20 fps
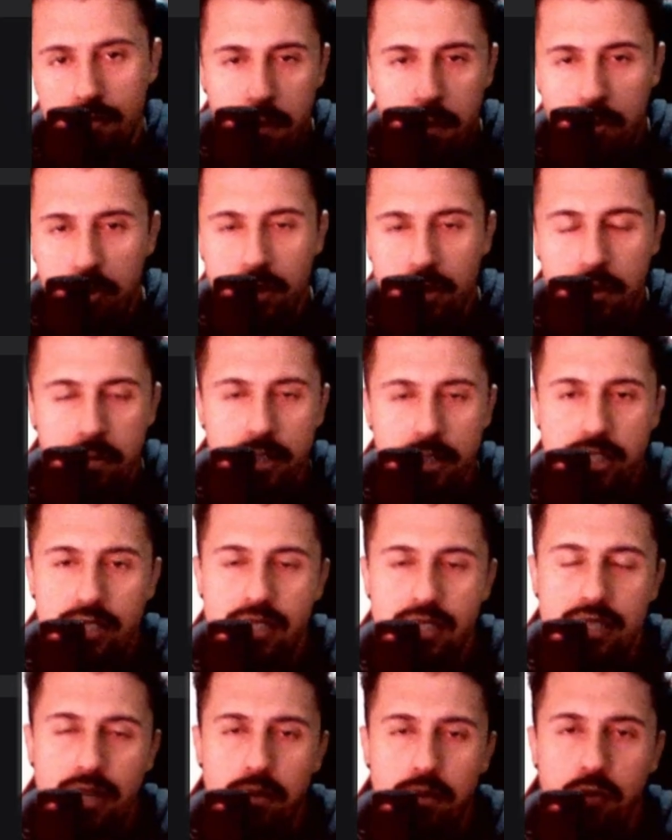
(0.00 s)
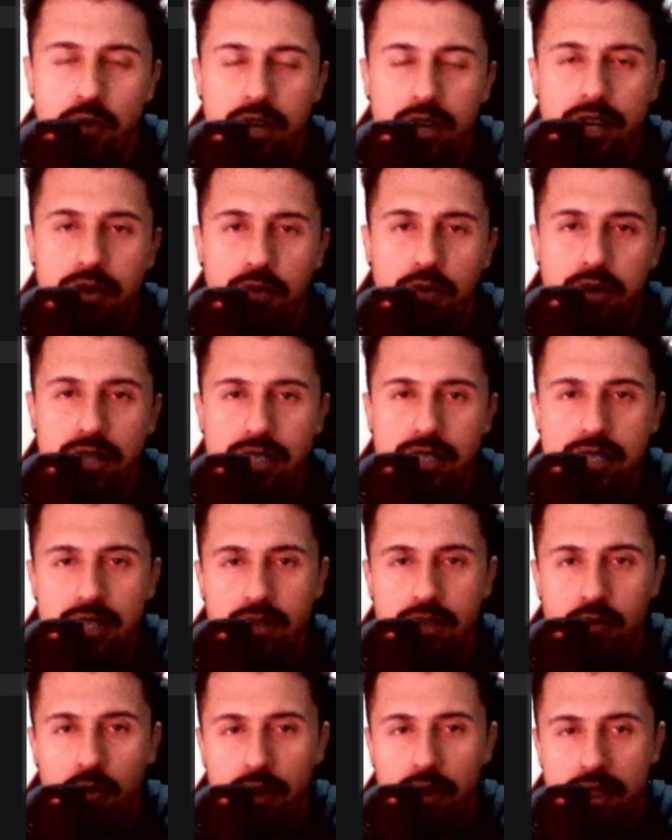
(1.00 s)
Pretty much the same way we
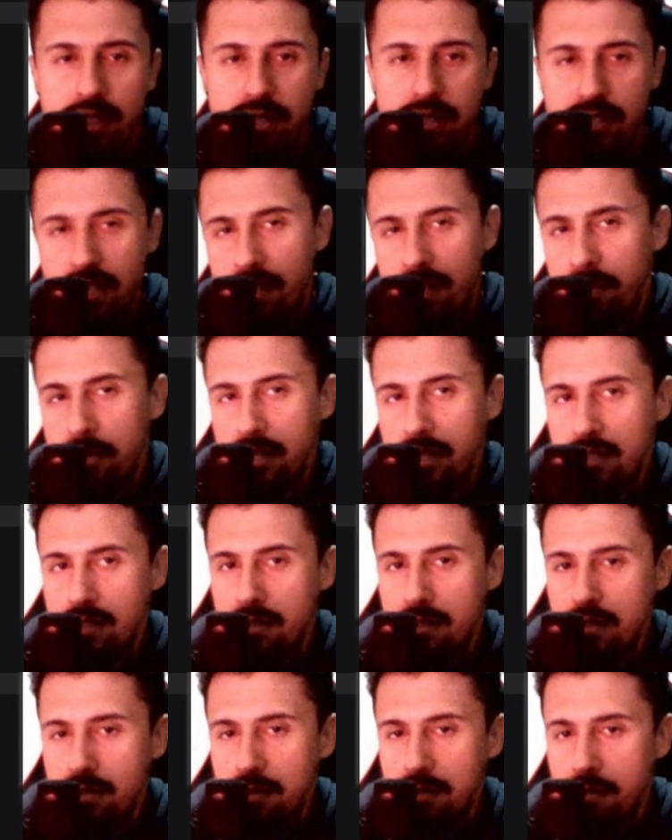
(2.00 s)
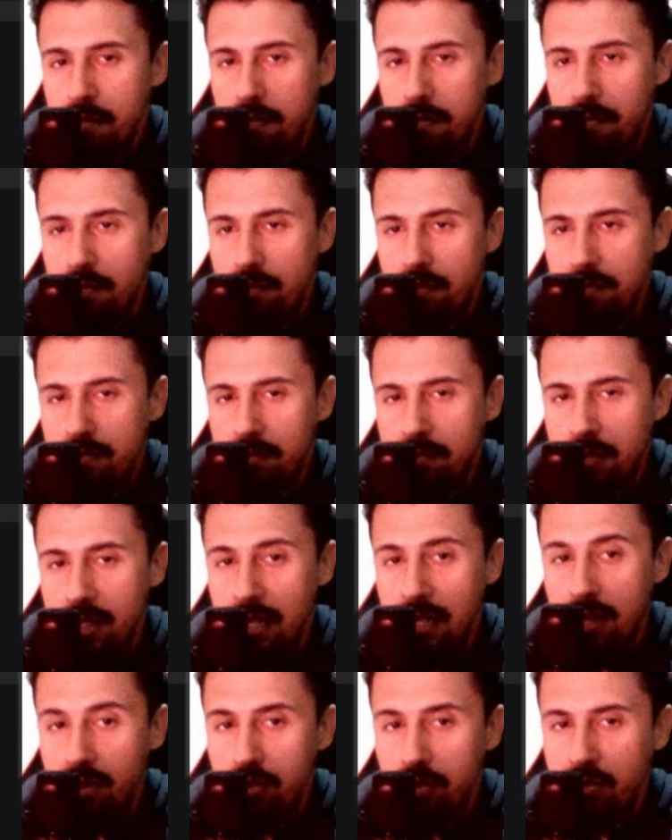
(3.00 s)
did with the database, but
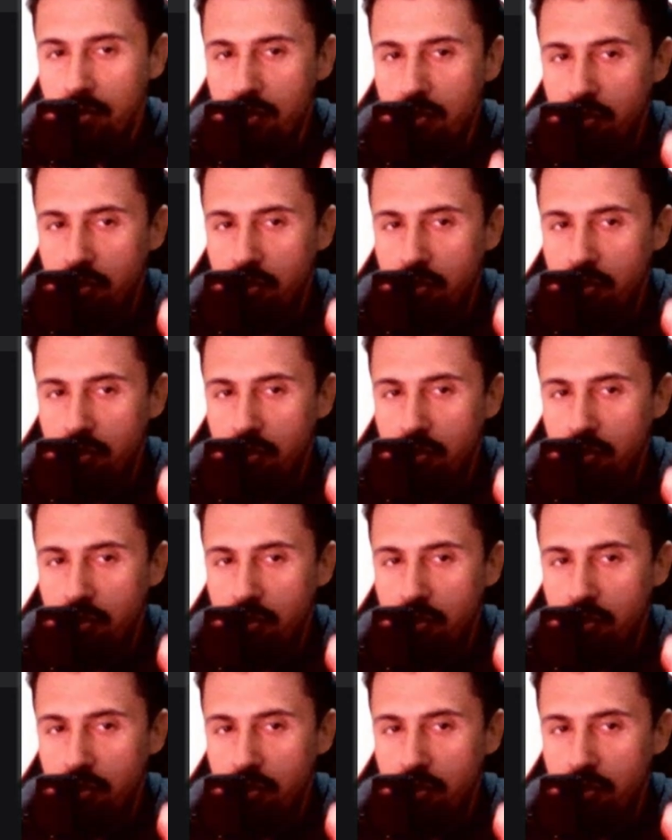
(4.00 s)
now